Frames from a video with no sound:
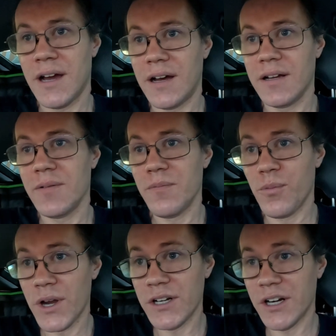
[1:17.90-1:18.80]

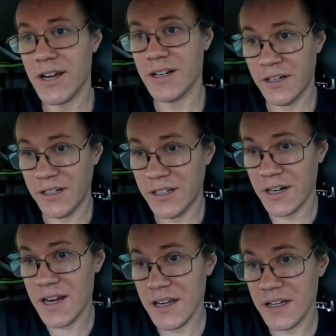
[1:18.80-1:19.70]
yeah. When you're in a
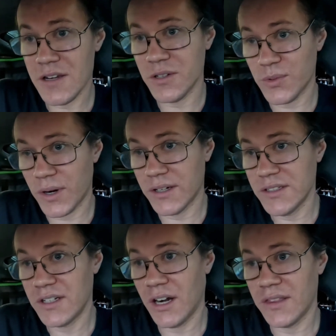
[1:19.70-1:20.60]
hurry, you just
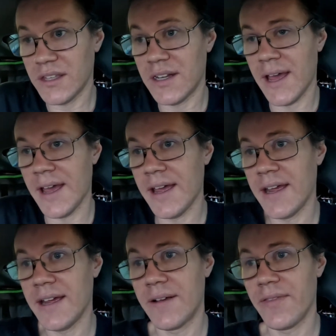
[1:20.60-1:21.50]
want to start the
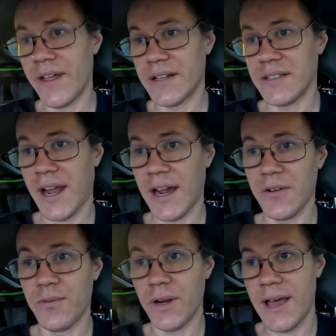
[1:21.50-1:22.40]
day, that's
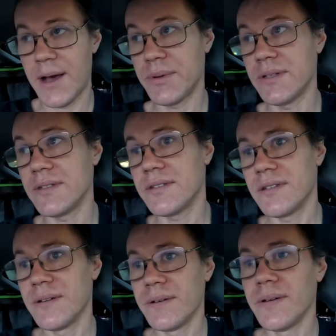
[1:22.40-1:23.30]
kind of what
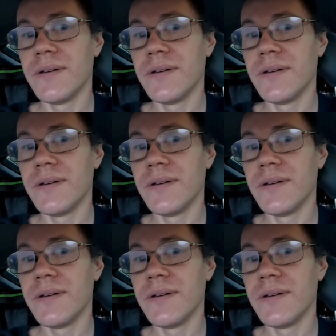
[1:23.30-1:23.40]
happens.